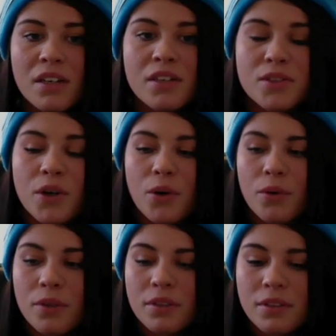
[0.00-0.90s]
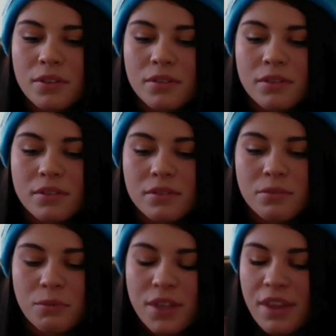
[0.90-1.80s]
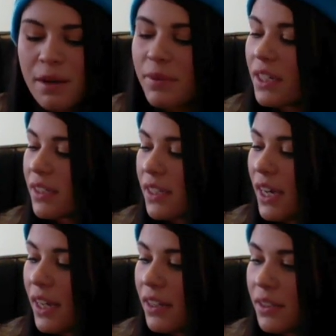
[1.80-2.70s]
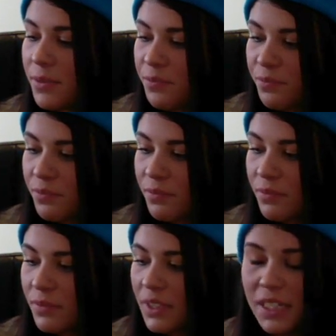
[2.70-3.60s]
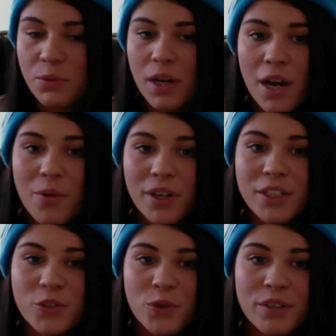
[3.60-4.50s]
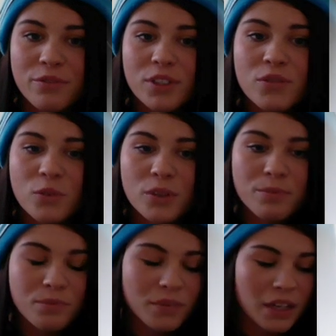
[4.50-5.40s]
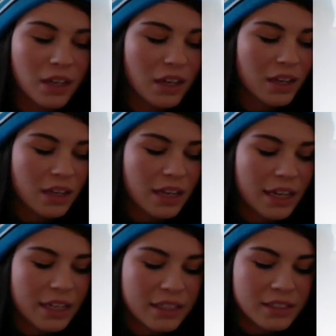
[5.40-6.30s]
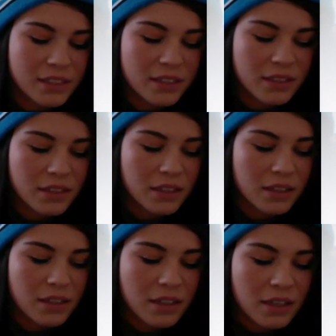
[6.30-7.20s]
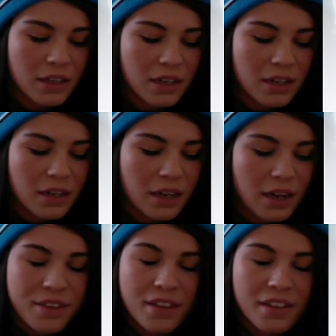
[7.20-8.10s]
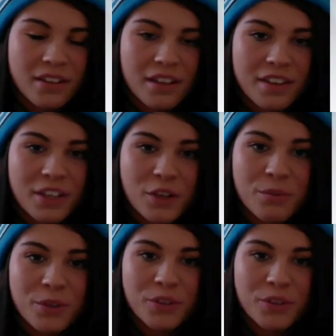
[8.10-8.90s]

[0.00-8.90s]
So with that being said, that's why I want to join Phorm. And I think it would be